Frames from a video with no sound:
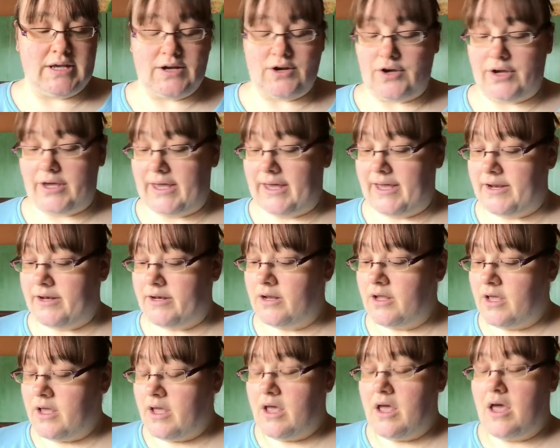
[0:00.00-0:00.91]
annoying.
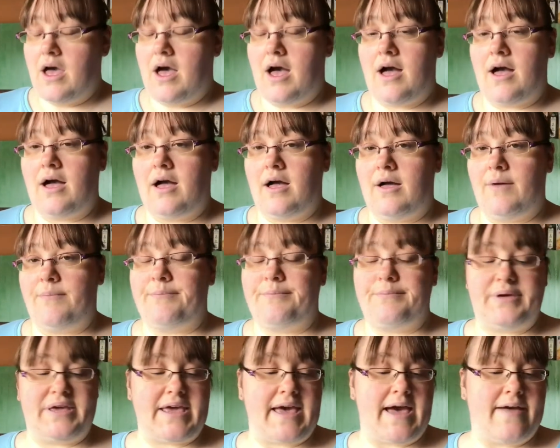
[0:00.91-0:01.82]

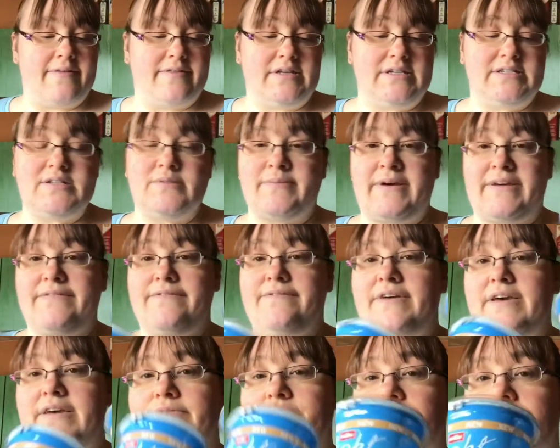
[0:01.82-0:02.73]
But yeah, these are my
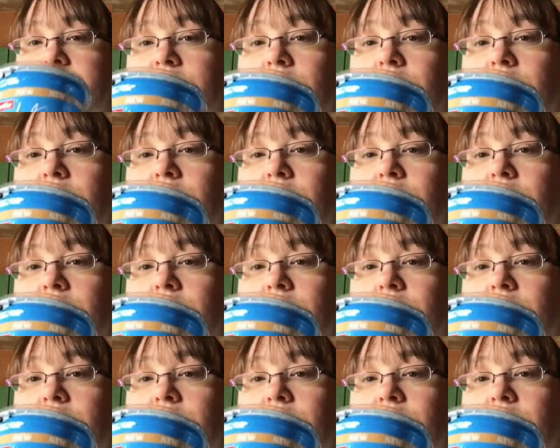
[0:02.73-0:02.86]
favourite